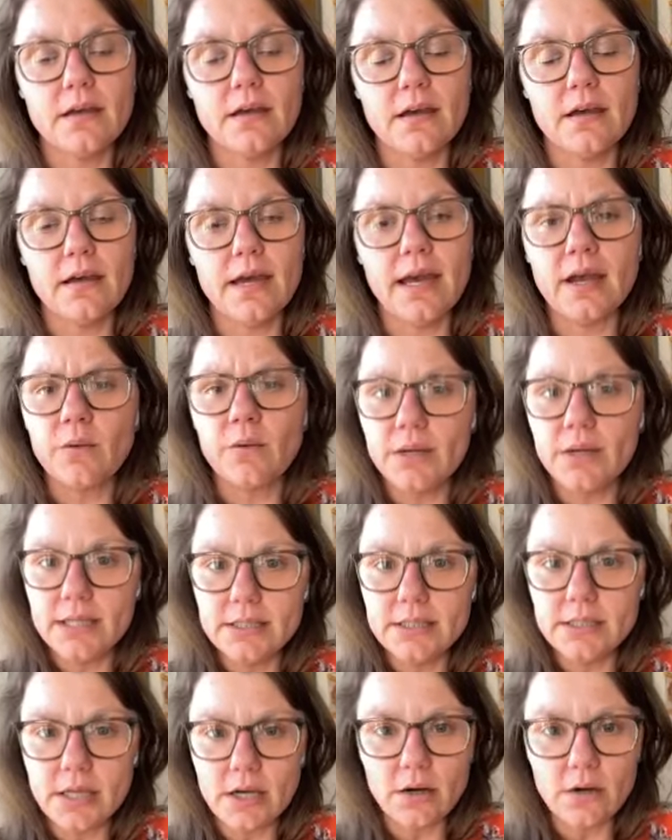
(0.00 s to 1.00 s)
uh,
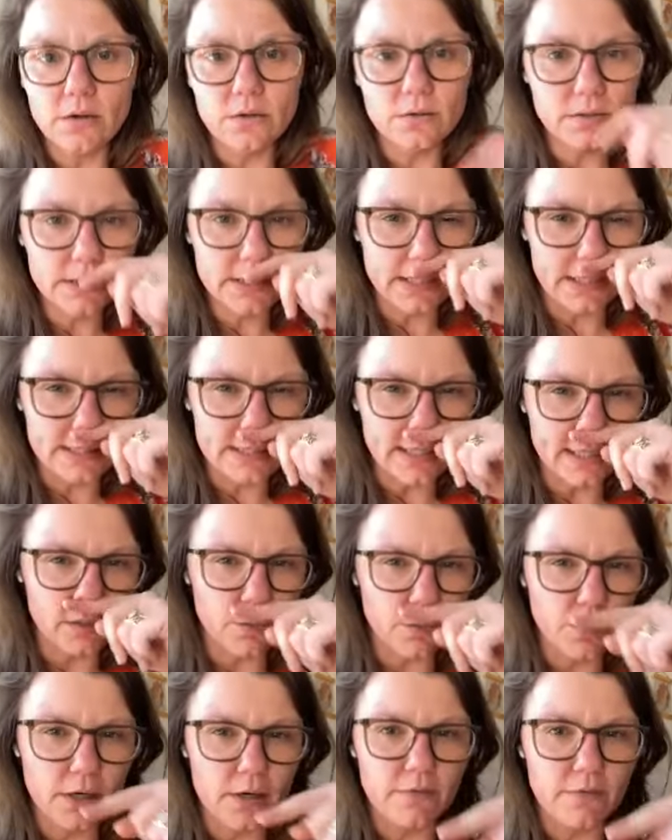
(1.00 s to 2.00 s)
equity zones. That's not
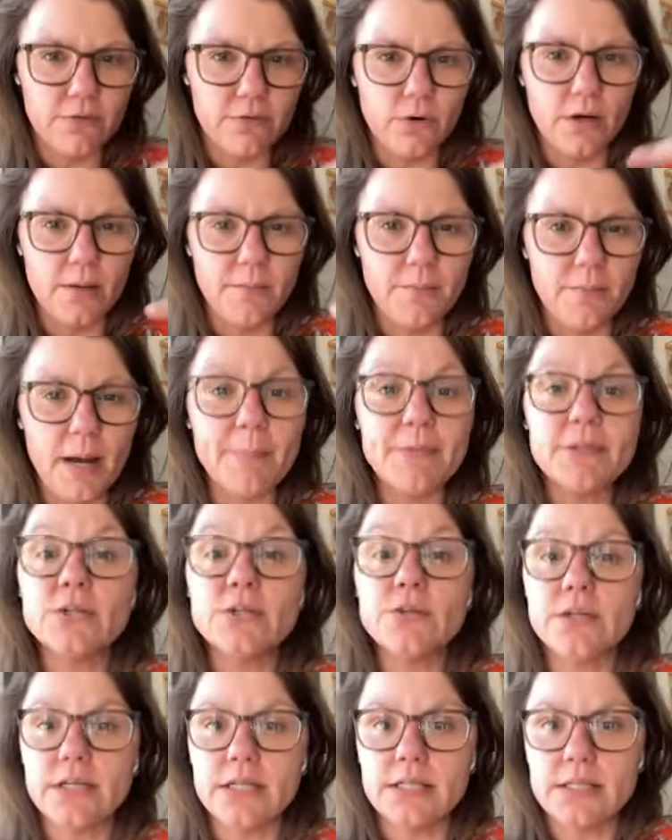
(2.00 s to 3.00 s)
the word for it.
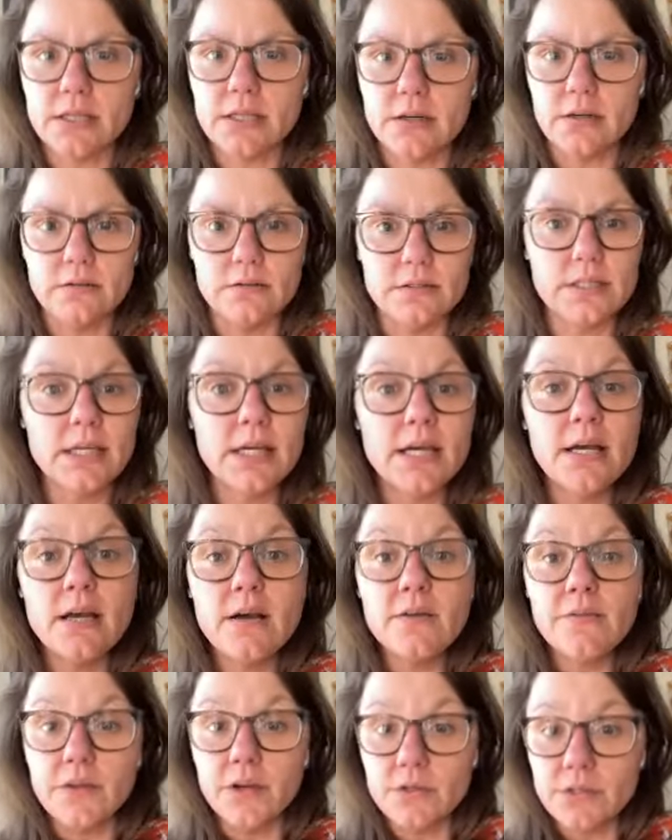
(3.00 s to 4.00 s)
Opportunity zones.
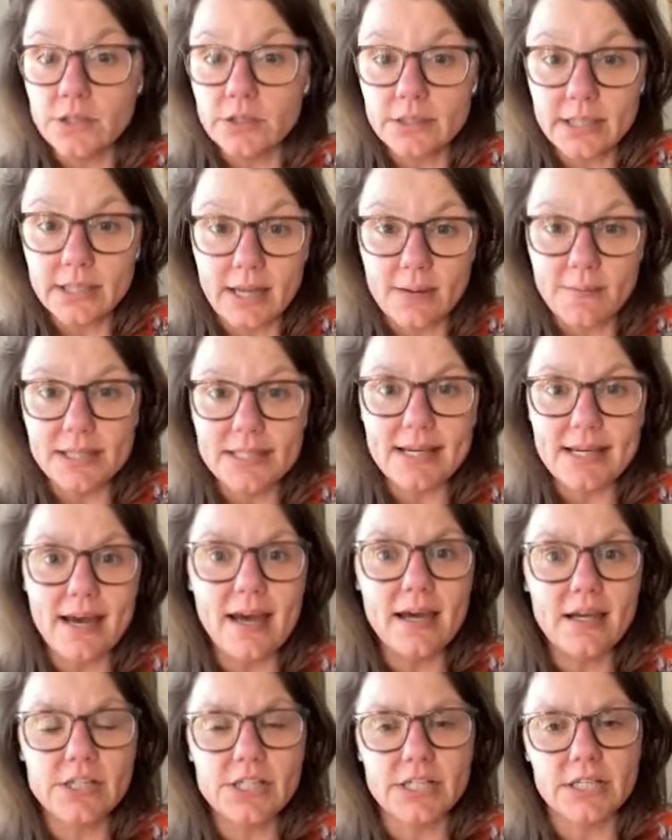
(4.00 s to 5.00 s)
Those are can be
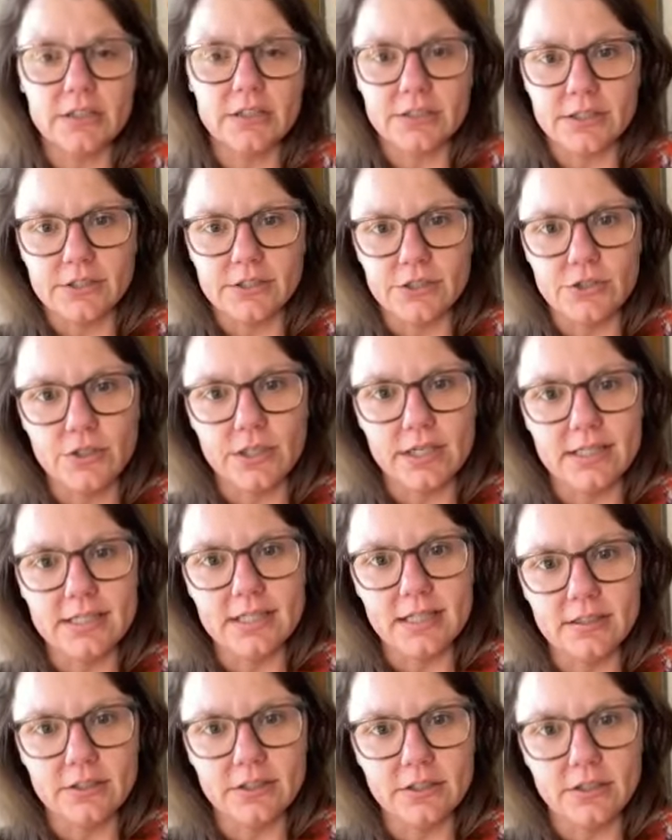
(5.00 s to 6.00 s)
tax shelters. You can
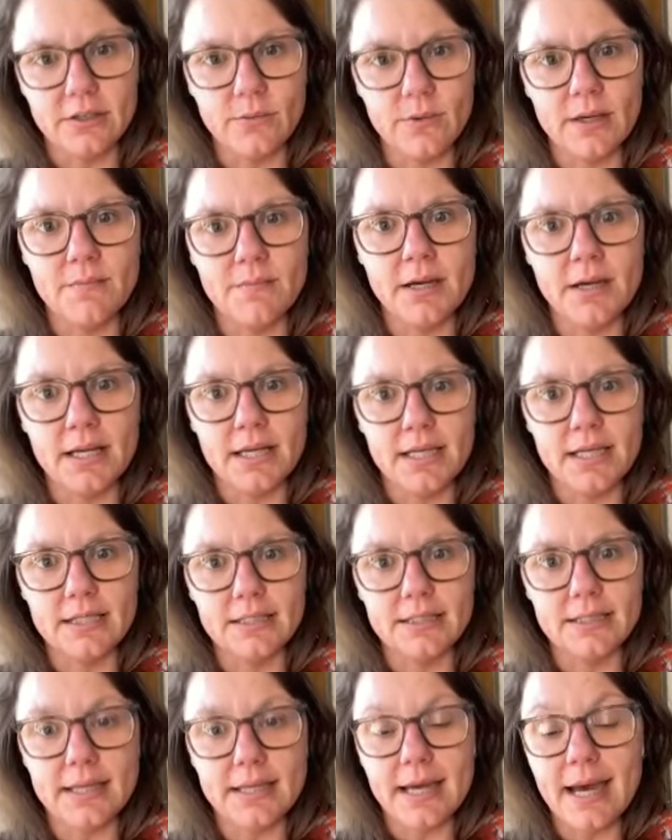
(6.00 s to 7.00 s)
1031 money
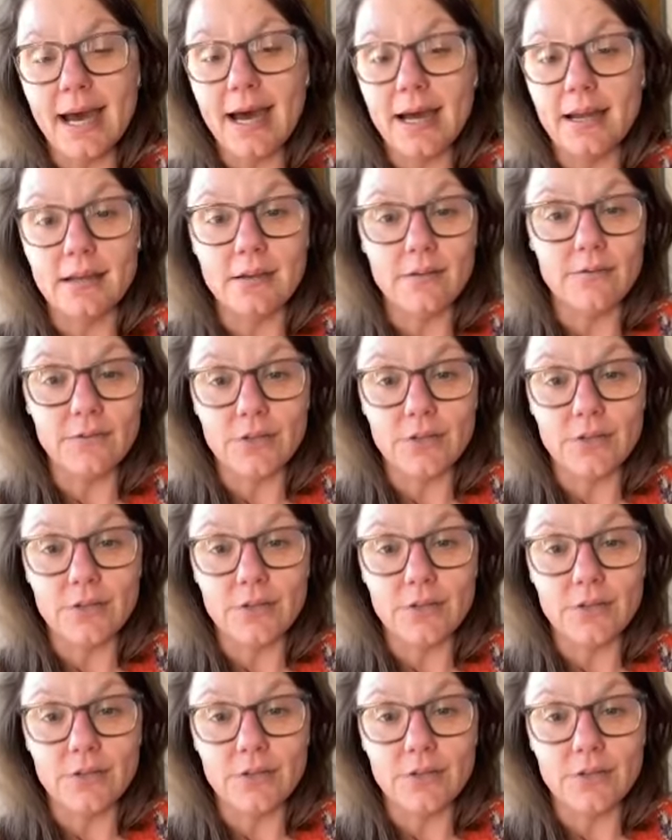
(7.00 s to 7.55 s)
into that, and